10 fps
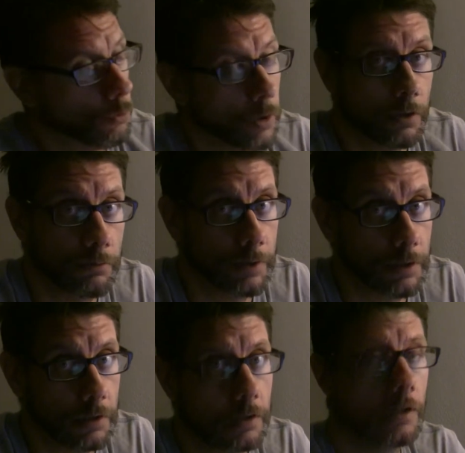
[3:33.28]
what you
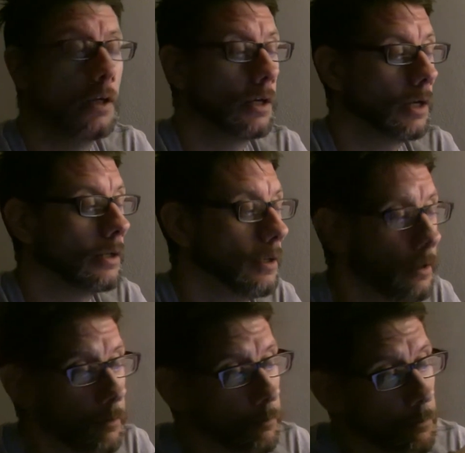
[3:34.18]
mean,
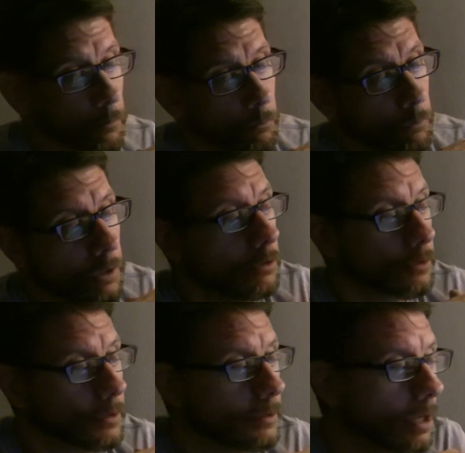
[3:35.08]
and readers
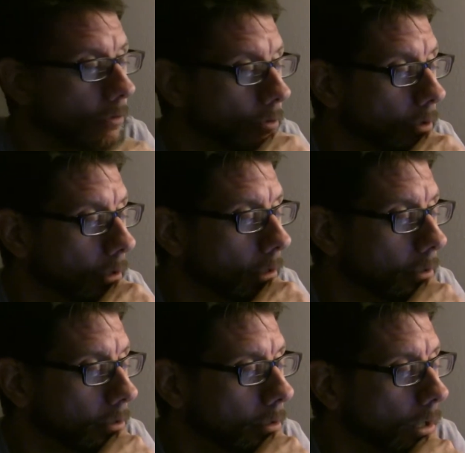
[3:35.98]
can tell from the
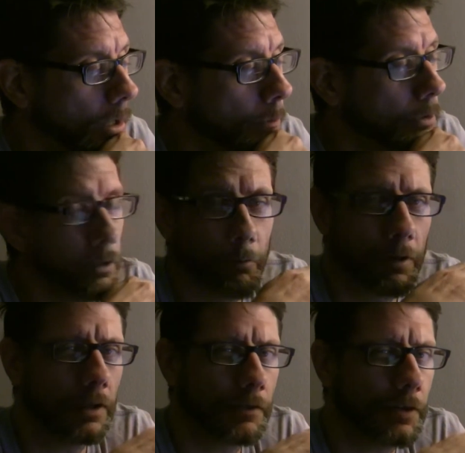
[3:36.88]
context, but you don't want
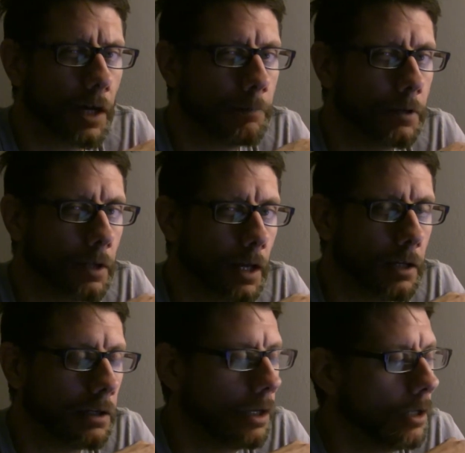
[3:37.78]
to leave it up to
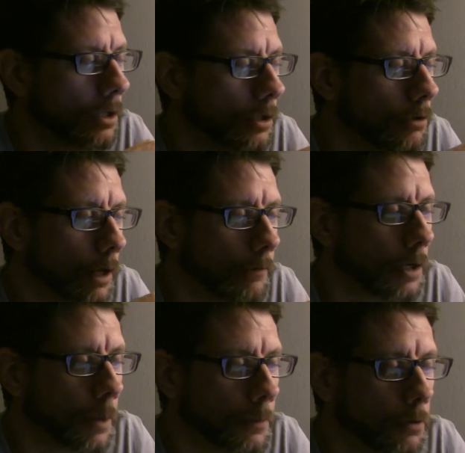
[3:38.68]
that. You have an
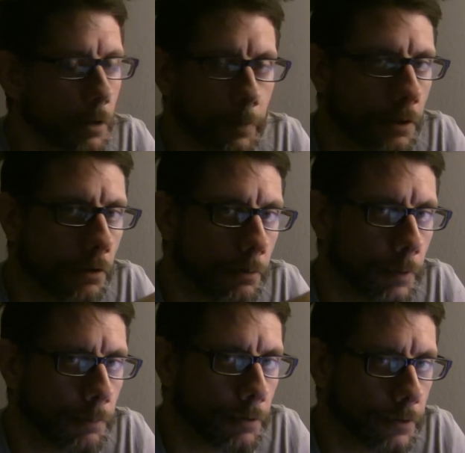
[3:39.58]
opportunity to be here to be
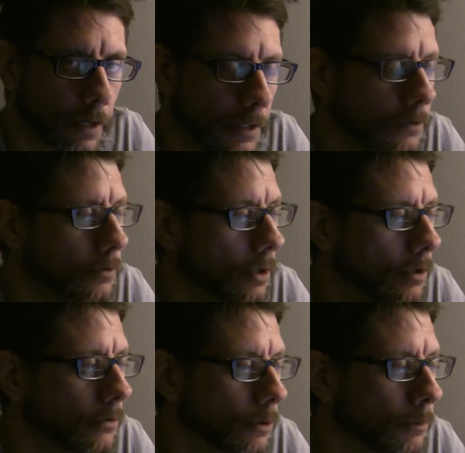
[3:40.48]
precise,
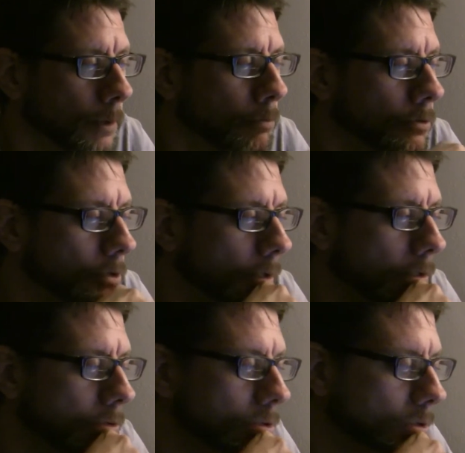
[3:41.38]
so be
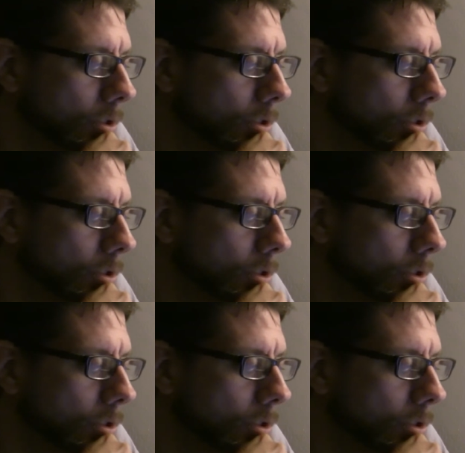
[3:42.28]
precise.